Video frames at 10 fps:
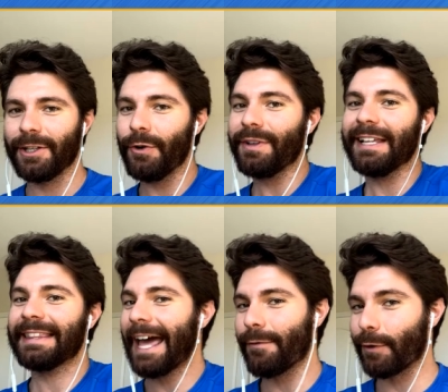You don't get
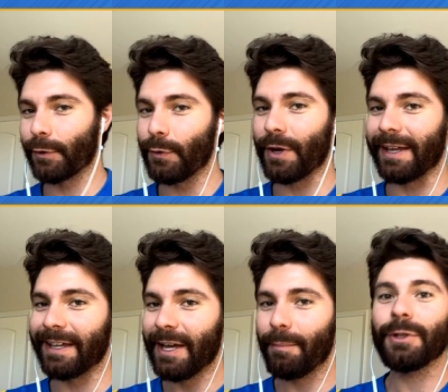that in recruiting,
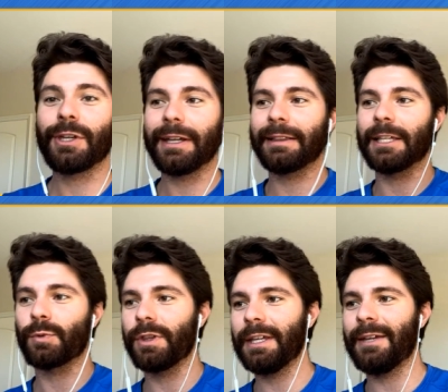but you can get this
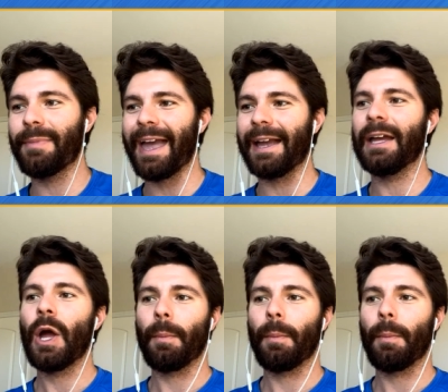with eBay